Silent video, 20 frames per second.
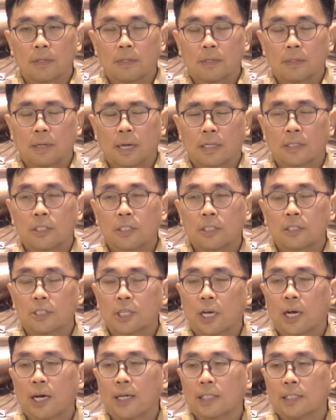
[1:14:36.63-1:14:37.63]
Ajahn
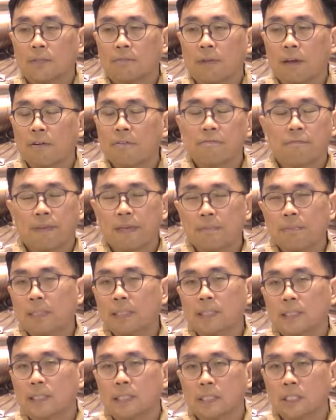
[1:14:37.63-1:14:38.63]
Chah has a very
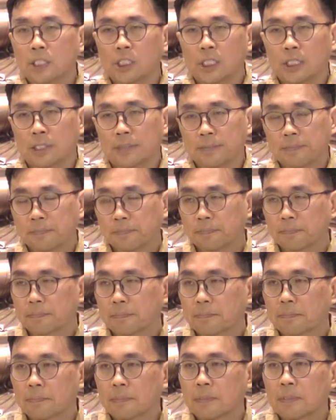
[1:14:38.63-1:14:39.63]
famous teaching.
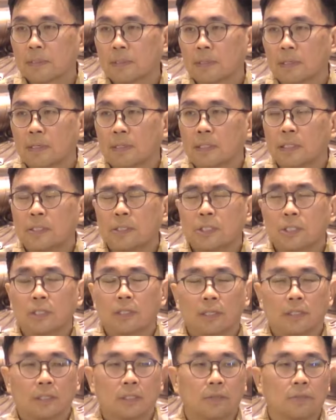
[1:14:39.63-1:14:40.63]

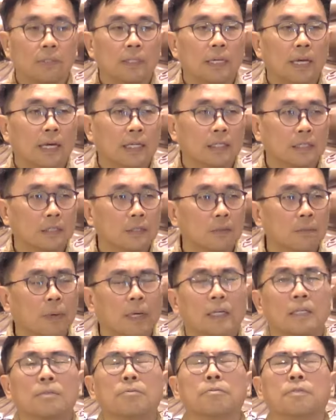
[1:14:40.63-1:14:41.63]
A student asks,
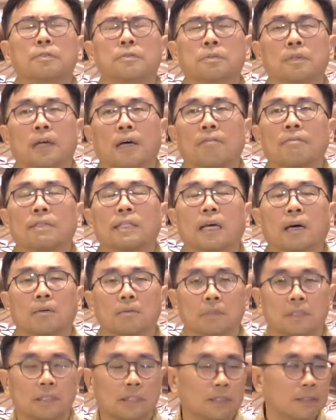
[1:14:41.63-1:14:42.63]
what if you have
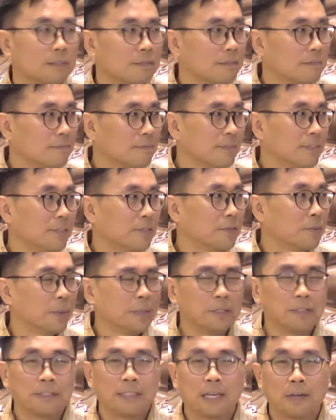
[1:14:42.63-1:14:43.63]
doubt?
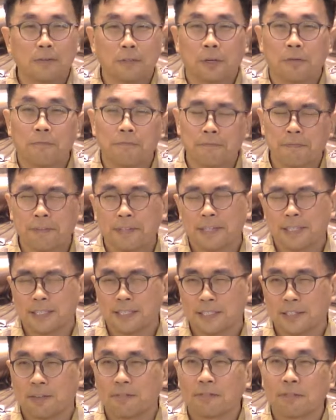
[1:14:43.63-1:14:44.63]
When you doubt, you have fear,
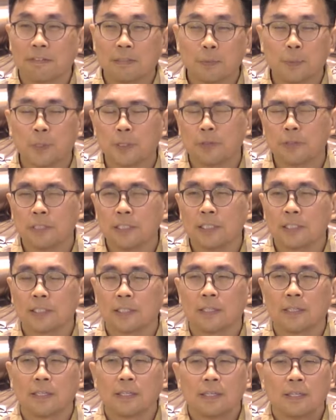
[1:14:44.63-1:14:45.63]
you have
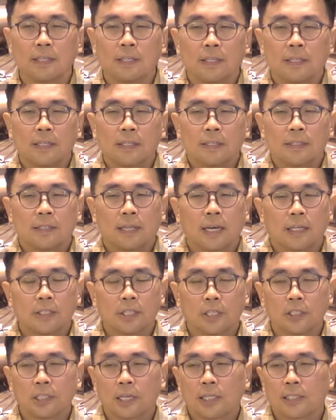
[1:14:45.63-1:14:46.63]
worries. Then
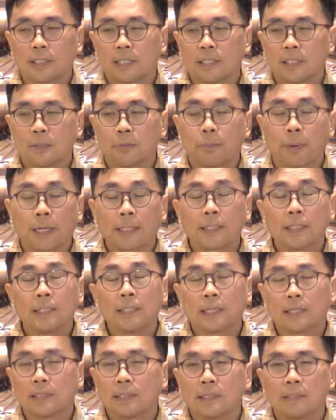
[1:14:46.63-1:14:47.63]
Ajahn Chah says, you
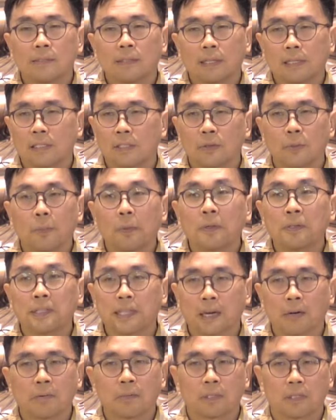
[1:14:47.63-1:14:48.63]
practice until there's no more
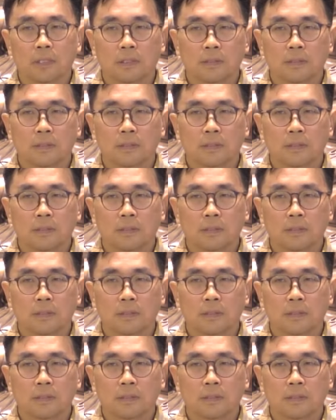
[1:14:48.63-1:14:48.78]
doubt.